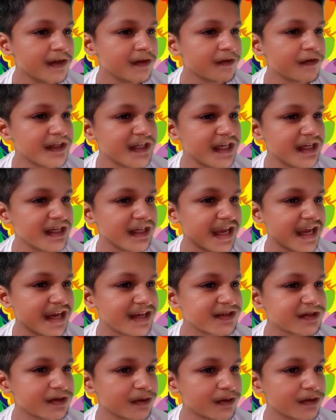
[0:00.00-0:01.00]
Fidel
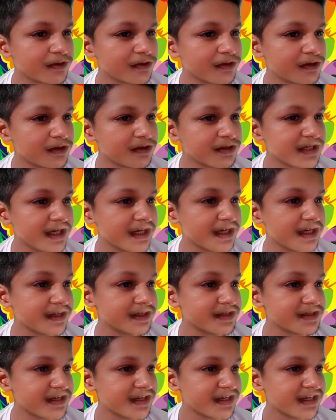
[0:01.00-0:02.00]
Castro rolls in
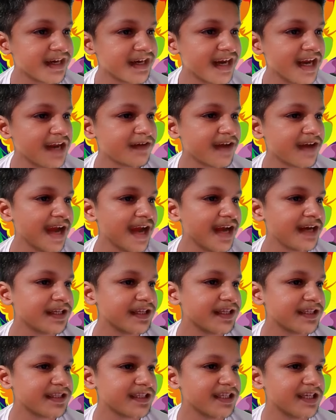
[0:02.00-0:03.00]
his grave and
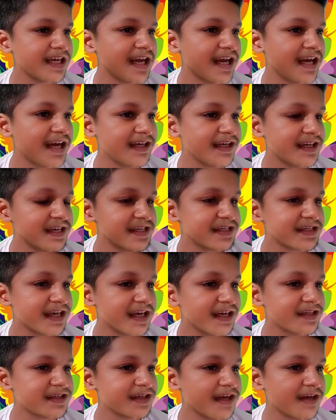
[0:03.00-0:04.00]
the little card
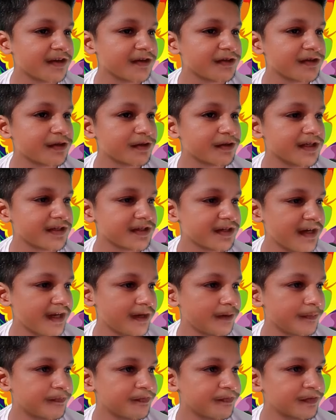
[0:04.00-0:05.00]
skids onto the screen.